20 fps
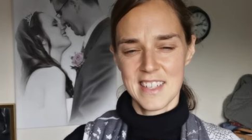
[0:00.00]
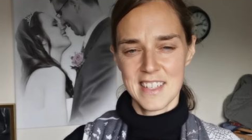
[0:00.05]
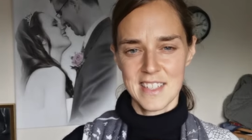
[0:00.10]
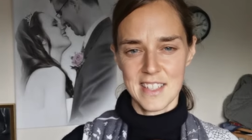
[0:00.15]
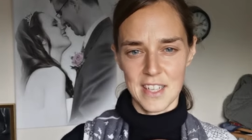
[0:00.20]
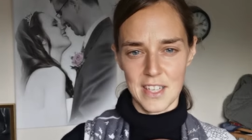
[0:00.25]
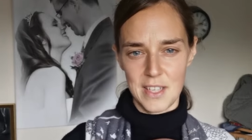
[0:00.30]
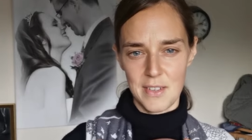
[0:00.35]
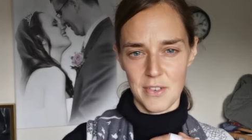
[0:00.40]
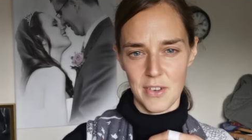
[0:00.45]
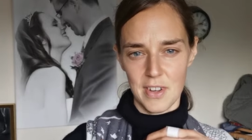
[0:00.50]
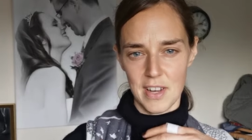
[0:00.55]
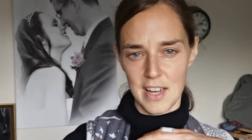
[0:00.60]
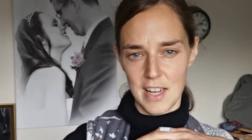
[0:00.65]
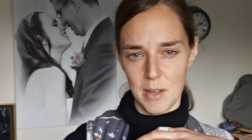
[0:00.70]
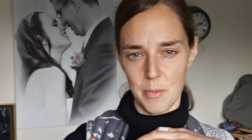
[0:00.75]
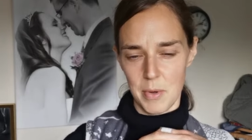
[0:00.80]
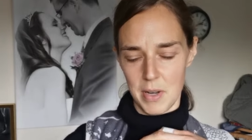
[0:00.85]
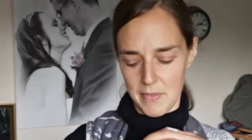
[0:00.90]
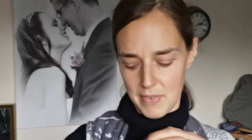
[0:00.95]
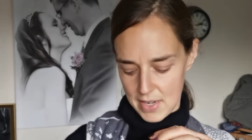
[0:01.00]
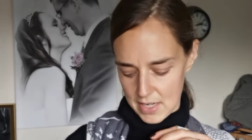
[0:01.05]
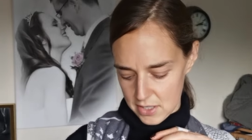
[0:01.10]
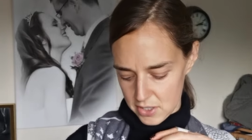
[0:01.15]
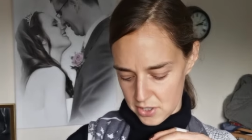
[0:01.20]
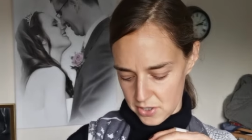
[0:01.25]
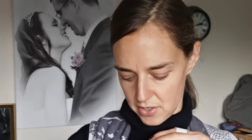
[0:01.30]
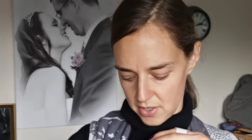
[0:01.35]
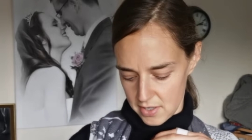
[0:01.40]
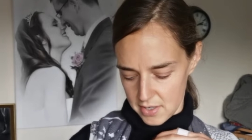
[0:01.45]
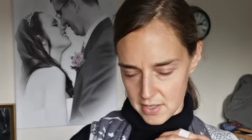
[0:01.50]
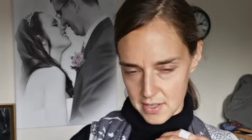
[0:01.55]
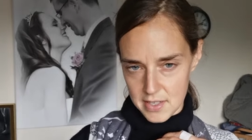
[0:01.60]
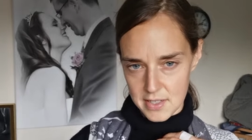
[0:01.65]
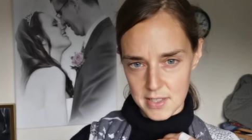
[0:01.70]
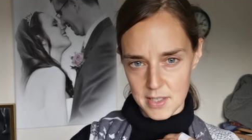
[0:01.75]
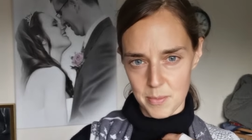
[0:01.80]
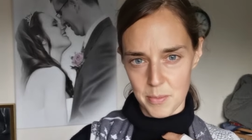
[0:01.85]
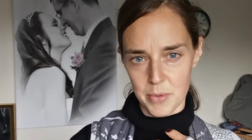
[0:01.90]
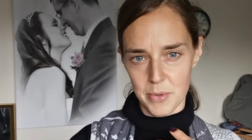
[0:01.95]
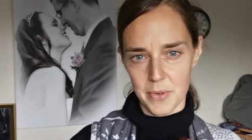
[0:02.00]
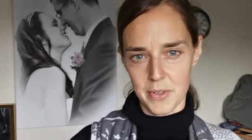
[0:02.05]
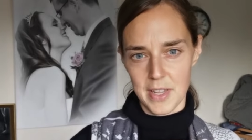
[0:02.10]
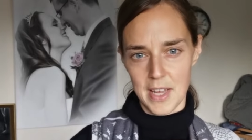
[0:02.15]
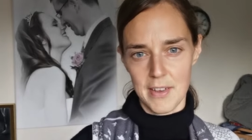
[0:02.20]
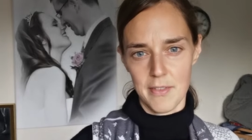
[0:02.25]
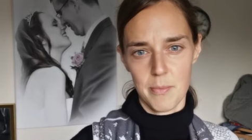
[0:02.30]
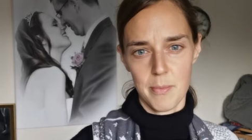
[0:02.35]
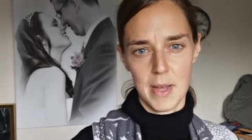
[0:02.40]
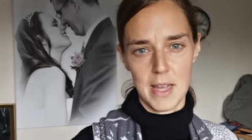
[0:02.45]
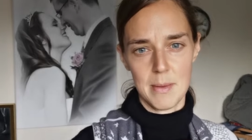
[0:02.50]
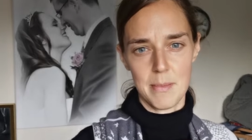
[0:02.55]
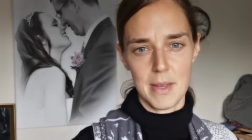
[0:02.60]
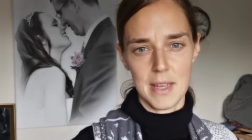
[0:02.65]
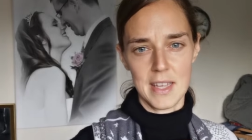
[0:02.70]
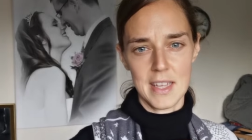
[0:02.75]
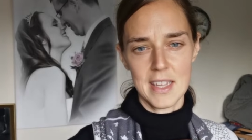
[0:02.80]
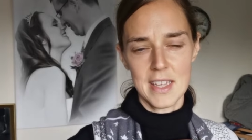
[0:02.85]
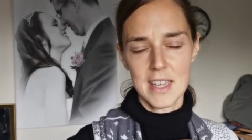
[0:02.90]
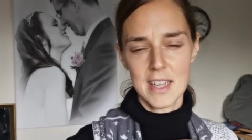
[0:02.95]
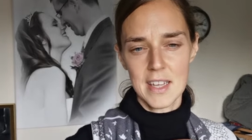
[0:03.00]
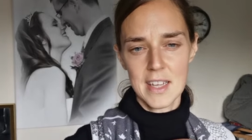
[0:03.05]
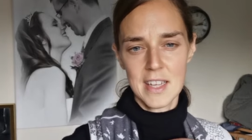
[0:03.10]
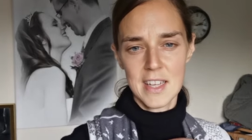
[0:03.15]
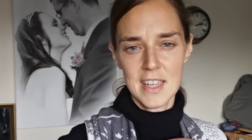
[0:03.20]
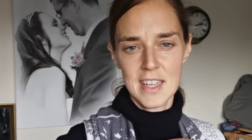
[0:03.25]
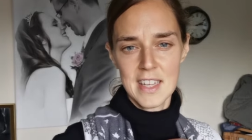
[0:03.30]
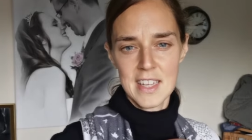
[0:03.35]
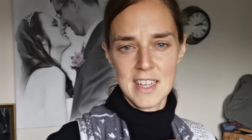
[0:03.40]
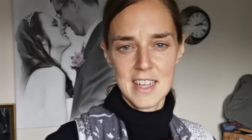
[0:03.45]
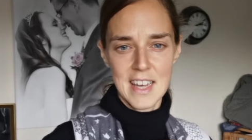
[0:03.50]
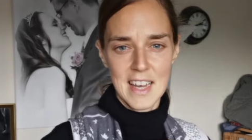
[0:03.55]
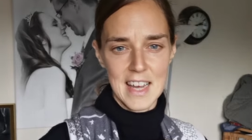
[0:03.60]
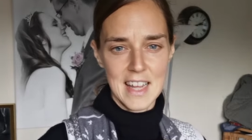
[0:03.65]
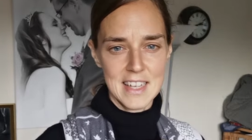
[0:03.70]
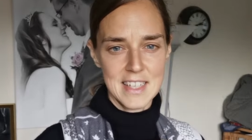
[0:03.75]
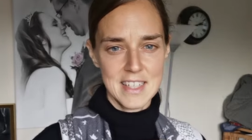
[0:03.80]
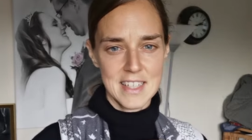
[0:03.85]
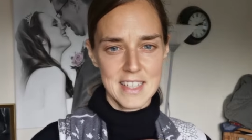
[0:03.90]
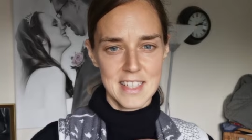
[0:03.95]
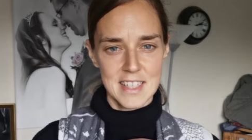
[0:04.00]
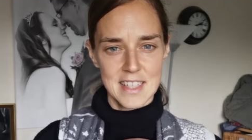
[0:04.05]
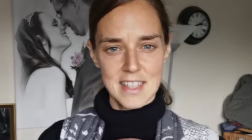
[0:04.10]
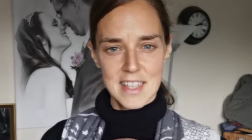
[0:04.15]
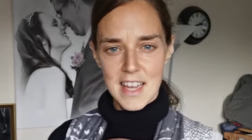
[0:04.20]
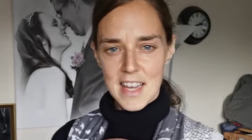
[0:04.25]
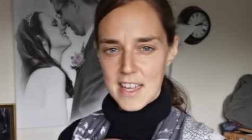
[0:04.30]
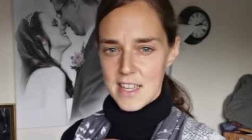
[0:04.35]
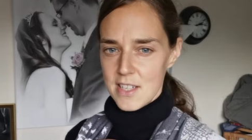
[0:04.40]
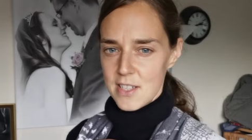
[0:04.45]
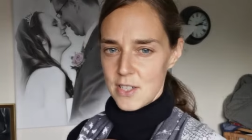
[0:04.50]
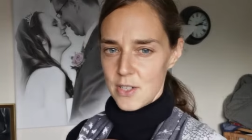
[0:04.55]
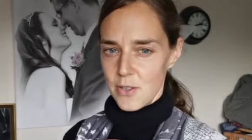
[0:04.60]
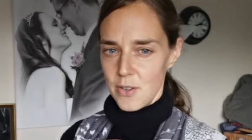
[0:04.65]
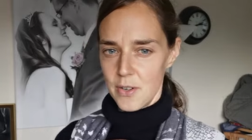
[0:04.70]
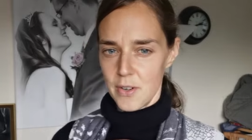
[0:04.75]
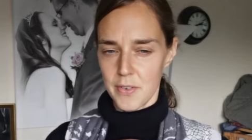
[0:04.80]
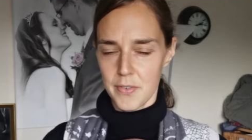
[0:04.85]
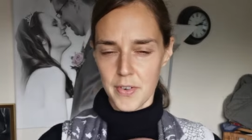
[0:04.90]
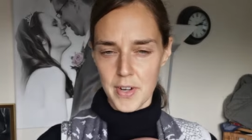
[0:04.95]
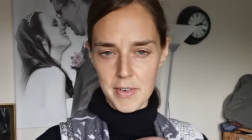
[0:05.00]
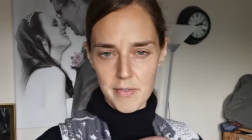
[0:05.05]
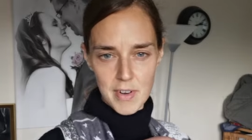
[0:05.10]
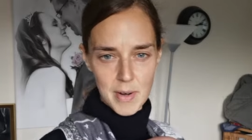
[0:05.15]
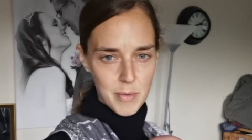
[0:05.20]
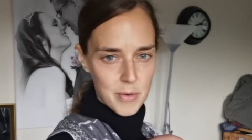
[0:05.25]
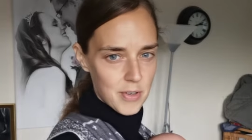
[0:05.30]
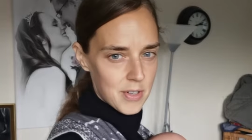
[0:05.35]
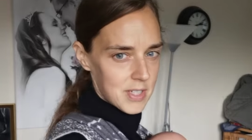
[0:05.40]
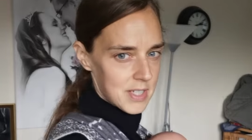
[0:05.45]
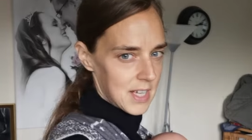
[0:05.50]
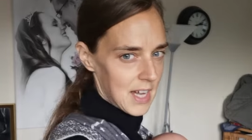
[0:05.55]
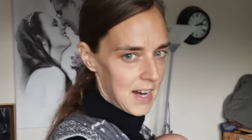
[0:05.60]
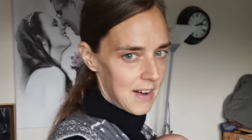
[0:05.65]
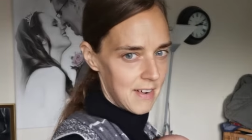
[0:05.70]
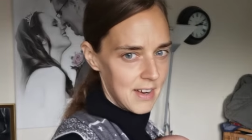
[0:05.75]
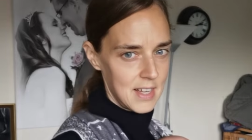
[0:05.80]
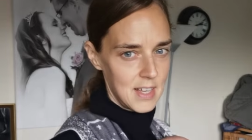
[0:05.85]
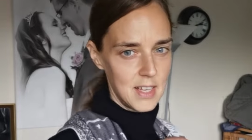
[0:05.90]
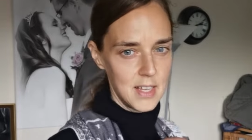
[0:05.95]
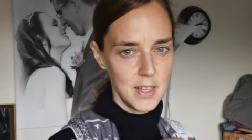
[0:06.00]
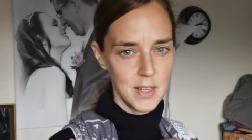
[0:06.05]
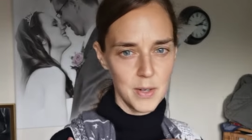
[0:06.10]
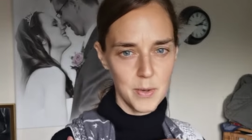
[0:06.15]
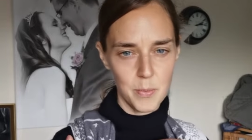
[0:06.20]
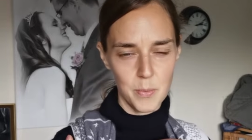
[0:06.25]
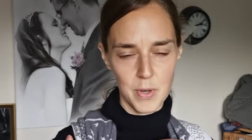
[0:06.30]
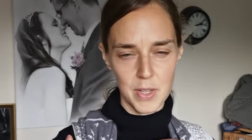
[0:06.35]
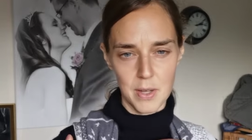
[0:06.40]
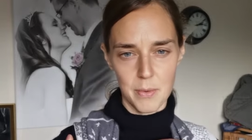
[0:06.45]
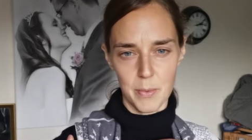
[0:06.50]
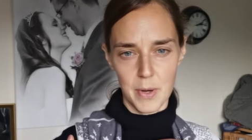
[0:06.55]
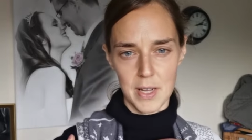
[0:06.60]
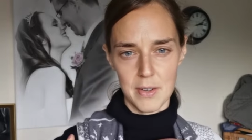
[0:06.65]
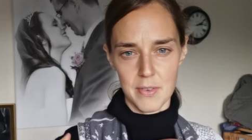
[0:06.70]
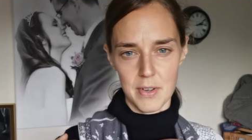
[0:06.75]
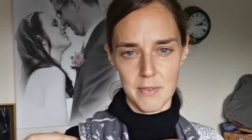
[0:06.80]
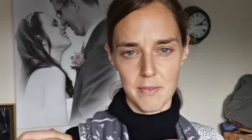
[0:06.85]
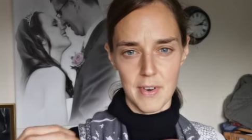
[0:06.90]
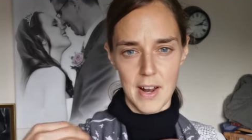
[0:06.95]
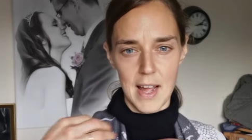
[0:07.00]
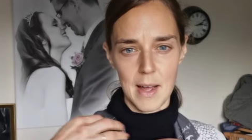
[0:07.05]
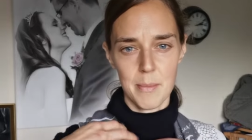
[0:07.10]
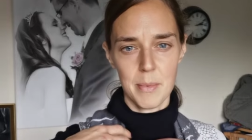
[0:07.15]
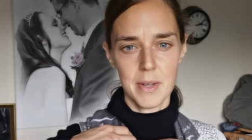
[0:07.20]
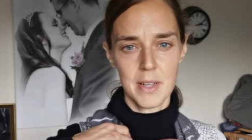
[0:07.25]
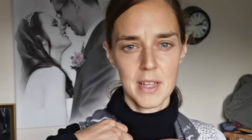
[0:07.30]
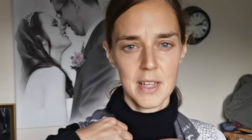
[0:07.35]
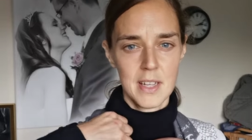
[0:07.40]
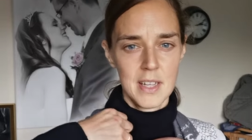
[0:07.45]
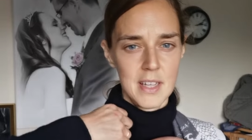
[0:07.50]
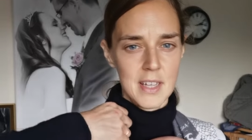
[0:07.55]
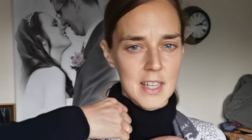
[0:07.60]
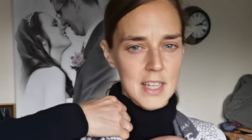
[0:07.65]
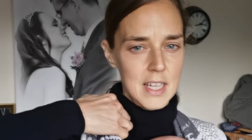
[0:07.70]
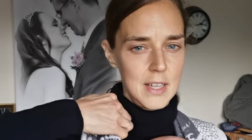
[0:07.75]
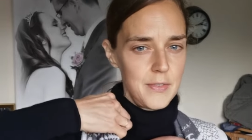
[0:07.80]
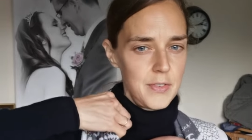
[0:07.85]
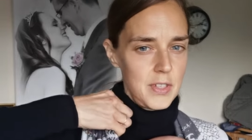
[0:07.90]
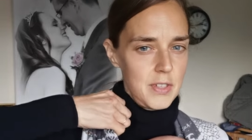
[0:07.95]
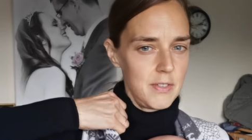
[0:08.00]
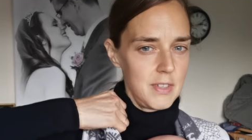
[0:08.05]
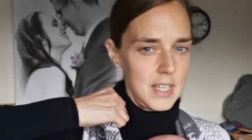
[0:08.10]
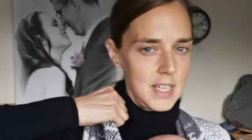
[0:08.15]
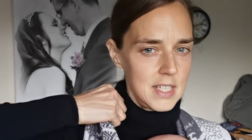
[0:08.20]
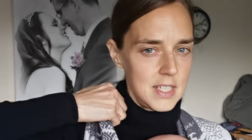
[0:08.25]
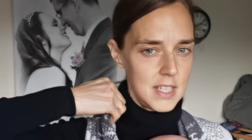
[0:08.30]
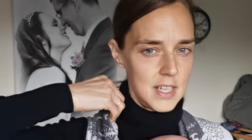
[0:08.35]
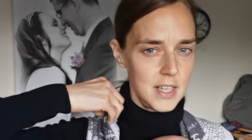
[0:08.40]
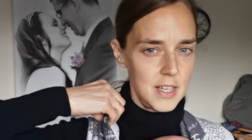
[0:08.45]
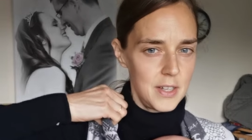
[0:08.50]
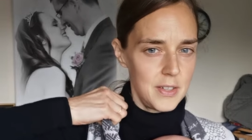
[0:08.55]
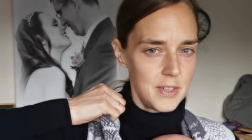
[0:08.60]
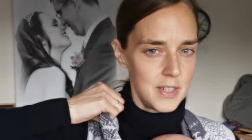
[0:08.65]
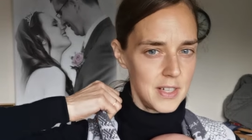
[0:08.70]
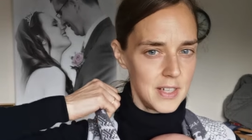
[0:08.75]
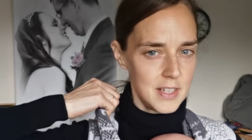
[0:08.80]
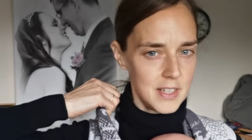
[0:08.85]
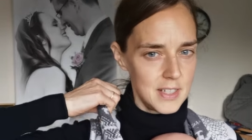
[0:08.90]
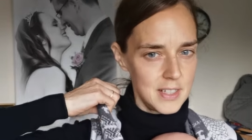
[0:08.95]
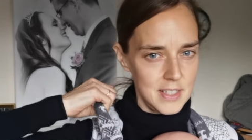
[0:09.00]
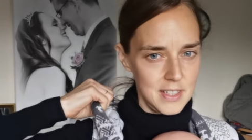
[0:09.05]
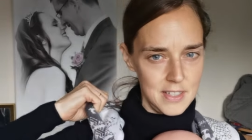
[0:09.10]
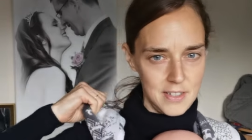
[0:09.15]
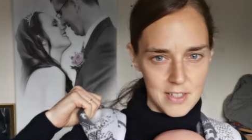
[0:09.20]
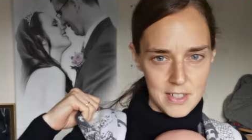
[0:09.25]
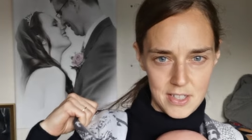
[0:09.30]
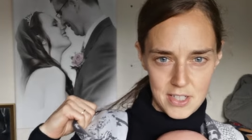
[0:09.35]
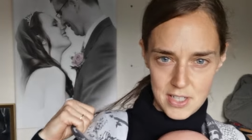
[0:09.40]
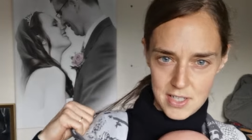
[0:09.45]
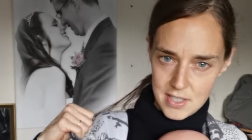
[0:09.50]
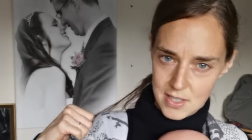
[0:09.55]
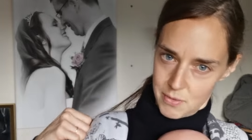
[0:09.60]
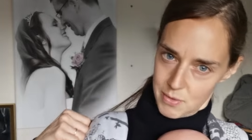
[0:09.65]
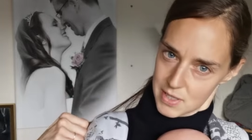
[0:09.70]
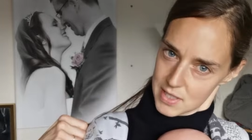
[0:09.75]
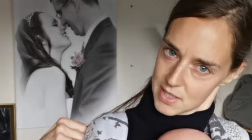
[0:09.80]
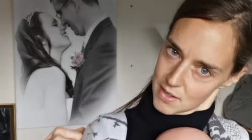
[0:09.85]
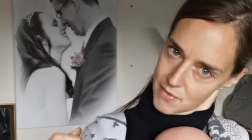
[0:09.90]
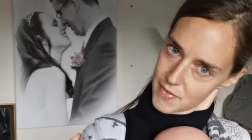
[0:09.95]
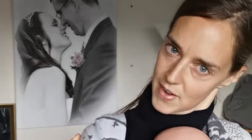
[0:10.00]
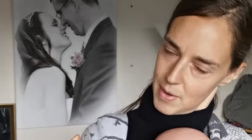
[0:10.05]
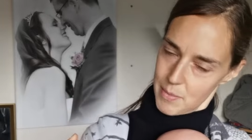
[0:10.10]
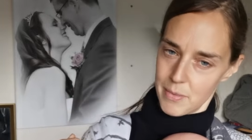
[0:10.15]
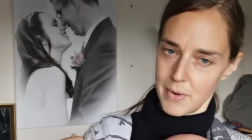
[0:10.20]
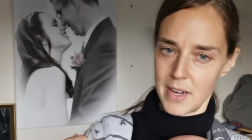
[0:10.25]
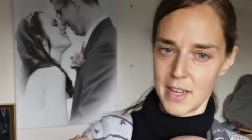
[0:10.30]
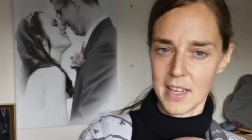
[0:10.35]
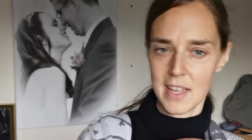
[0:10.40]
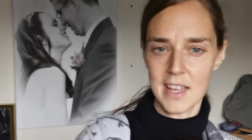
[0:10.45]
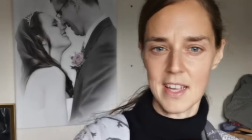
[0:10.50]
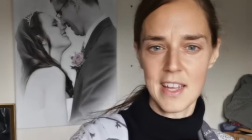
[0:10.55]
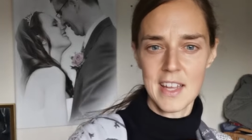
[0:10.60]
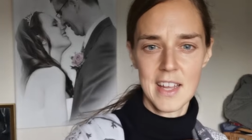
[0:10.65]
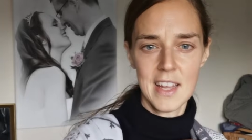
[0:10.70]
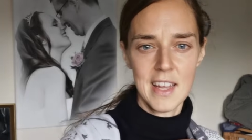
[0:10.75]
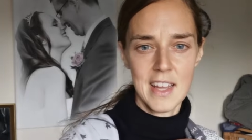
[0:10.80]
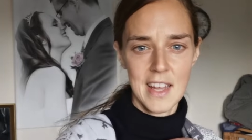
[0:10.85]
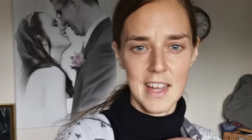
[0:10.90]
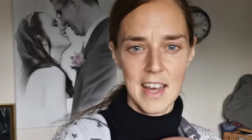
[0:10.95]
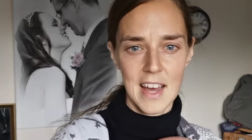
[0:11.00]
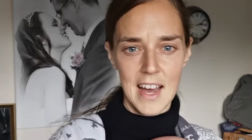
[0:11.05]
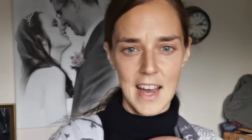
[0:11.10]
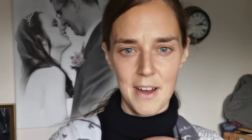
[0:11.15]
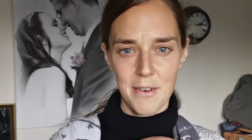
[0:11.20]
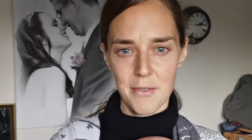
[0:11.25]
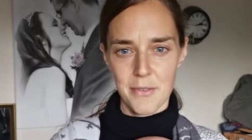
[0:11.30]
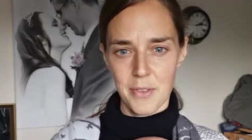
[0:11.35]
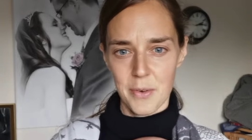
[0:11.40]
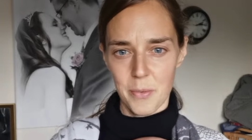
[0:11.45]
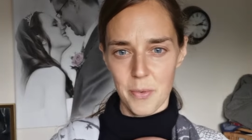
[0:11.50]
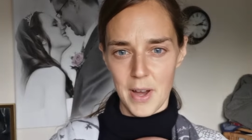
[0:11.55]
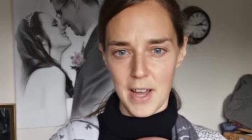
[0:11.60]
So you've got a little bit of extra support there for baby. And that is your front wrap cross carry with a woven wrap. If you need to, you can just twist the fabric out of the